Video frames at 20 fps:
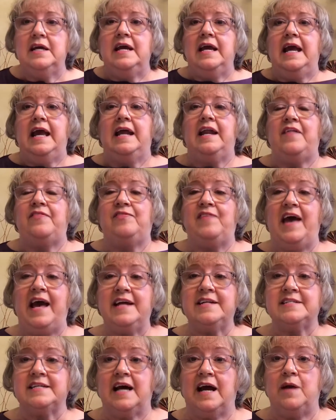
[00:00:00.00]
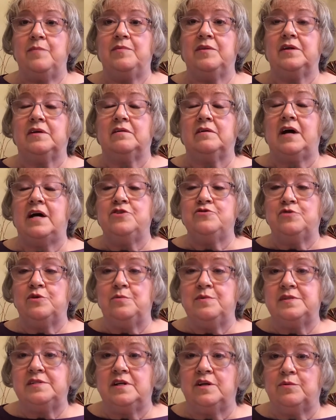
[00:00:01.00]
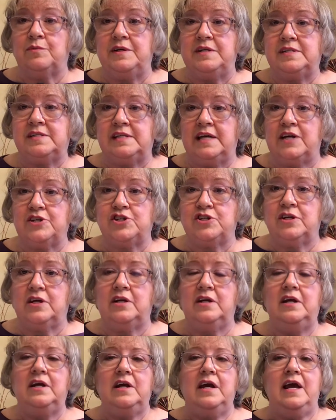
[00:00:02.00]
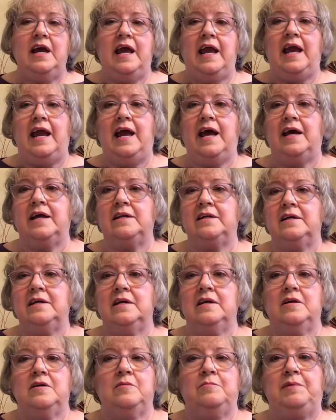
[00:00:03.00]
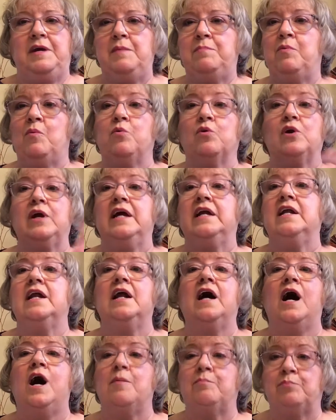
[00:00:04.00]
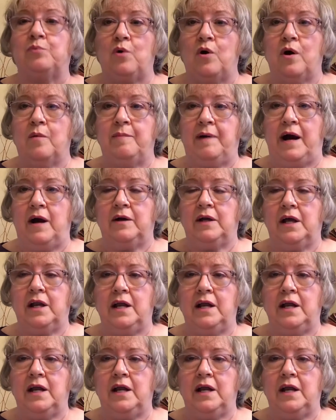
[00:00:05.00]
And at that time, the country was in a recession, and people were in an uproar about it.